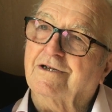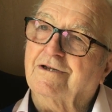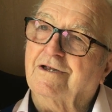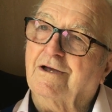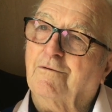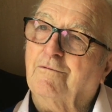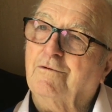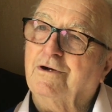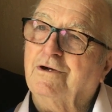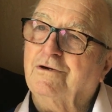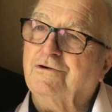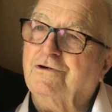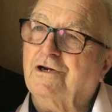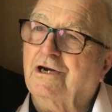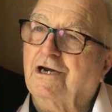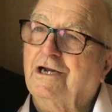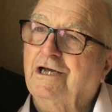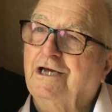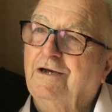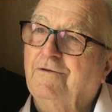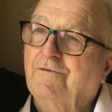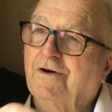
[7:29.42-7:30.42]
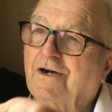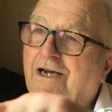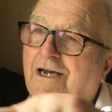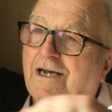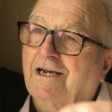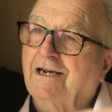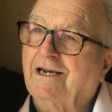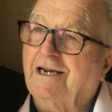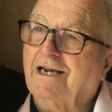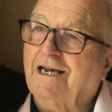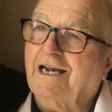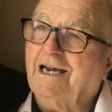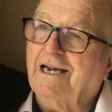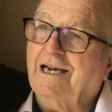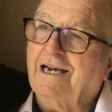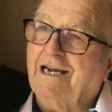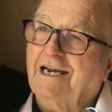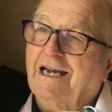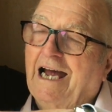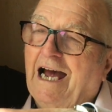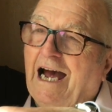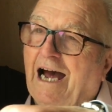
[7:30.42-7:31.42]
So we used to leave a
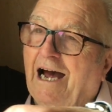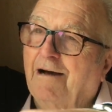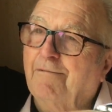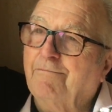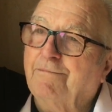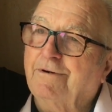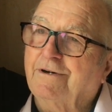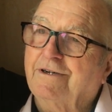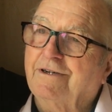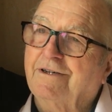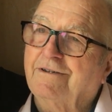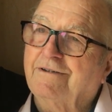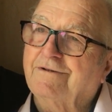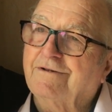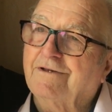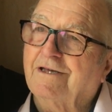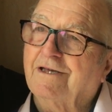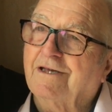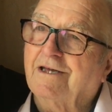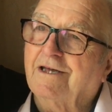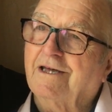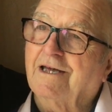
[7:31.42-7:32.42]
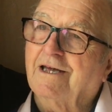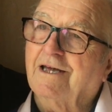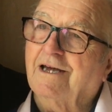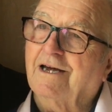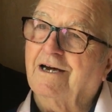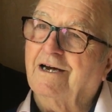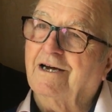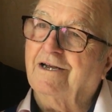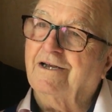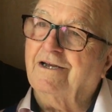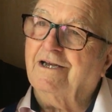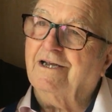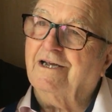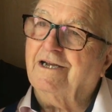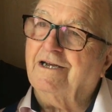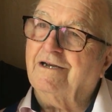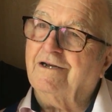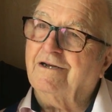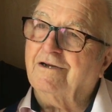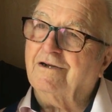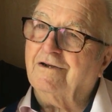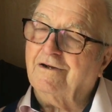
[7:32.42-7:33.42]
gap, and
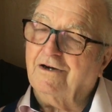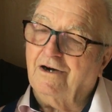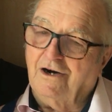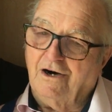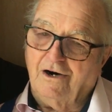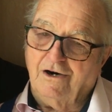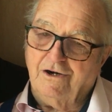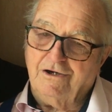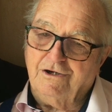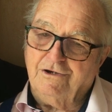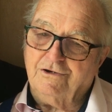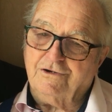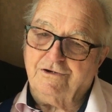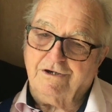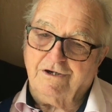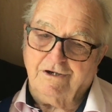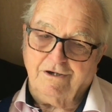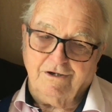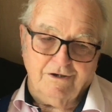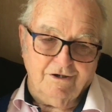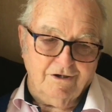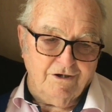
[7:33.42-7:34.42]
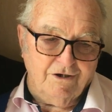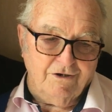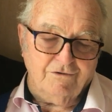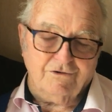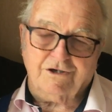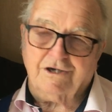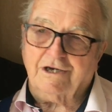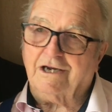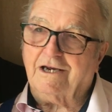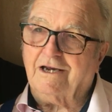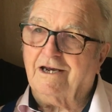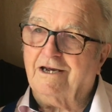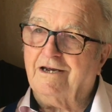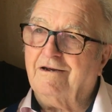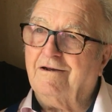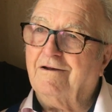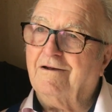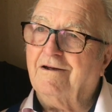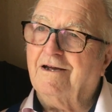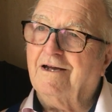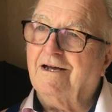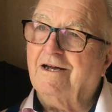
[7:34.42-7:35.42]
then they used to get
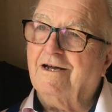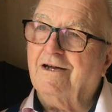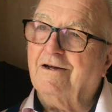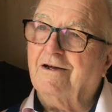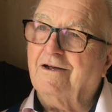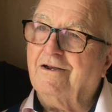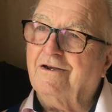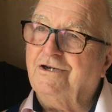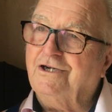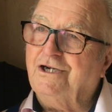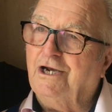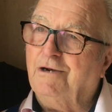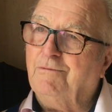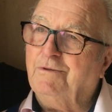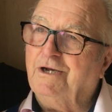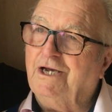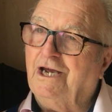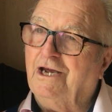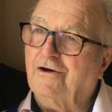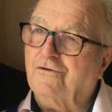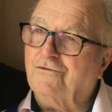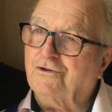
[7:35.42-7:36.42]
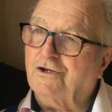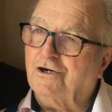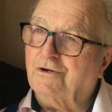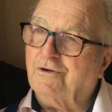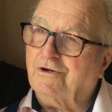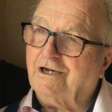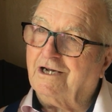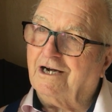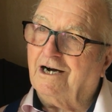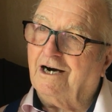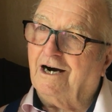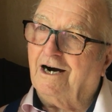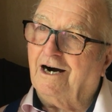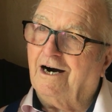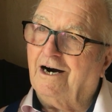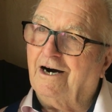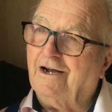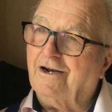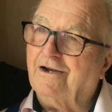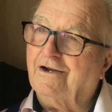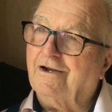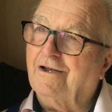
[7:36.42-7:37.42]
Jimmy on the
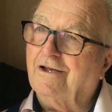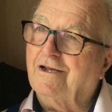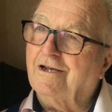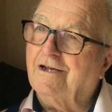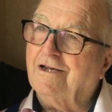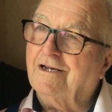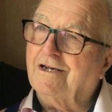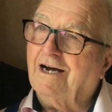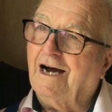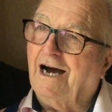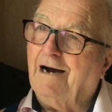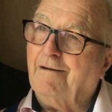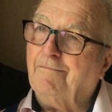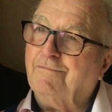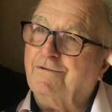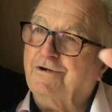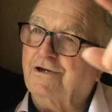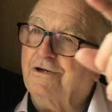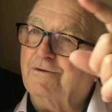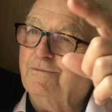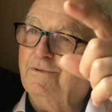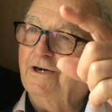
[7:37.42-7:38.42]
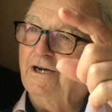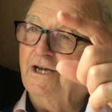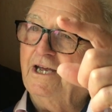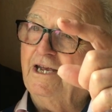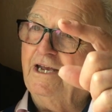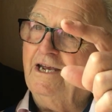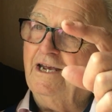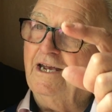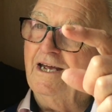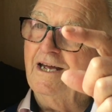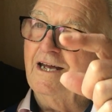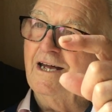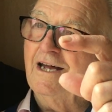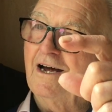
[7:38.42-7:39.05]
cart up to me.